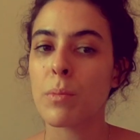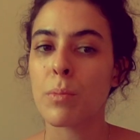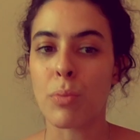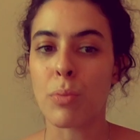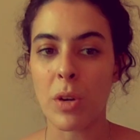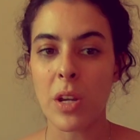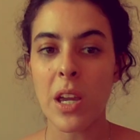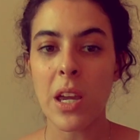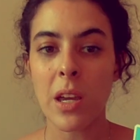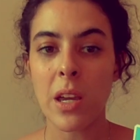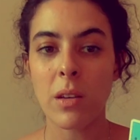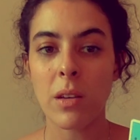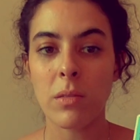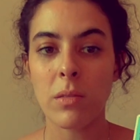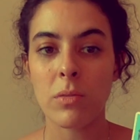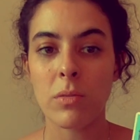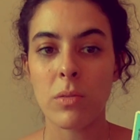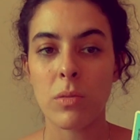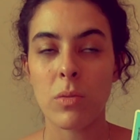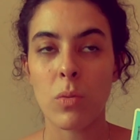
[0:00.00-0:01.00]
bringing
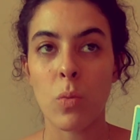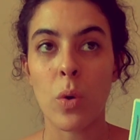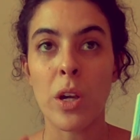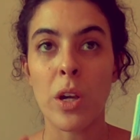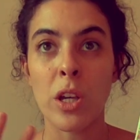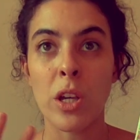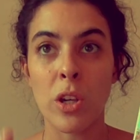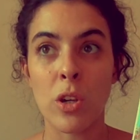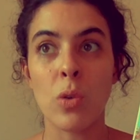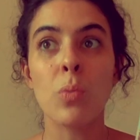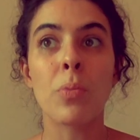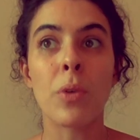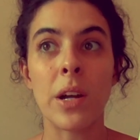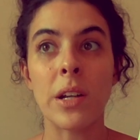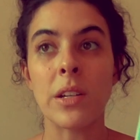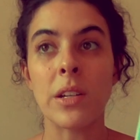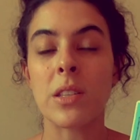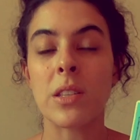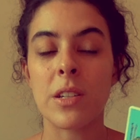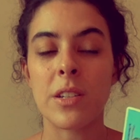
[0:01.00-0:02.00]
what you
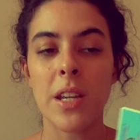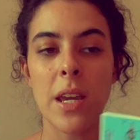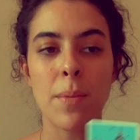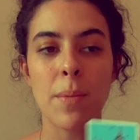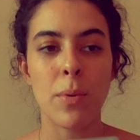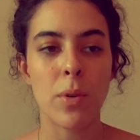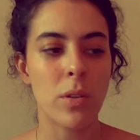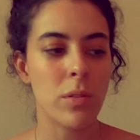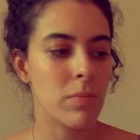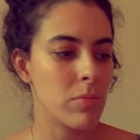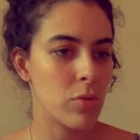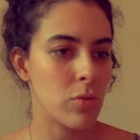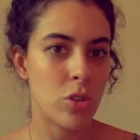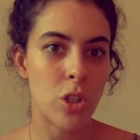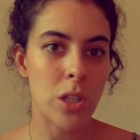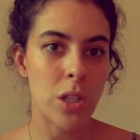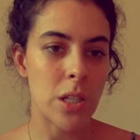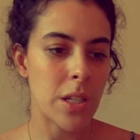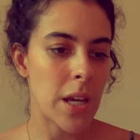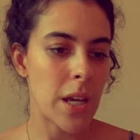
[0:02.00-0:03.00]
bring to the
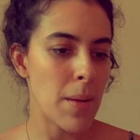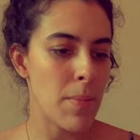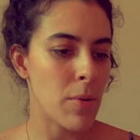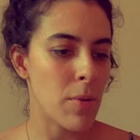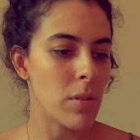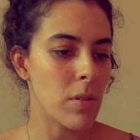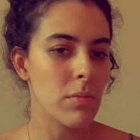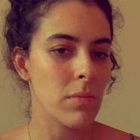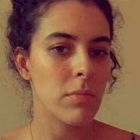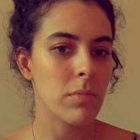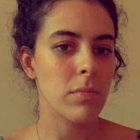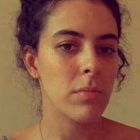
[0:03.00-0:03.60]
table.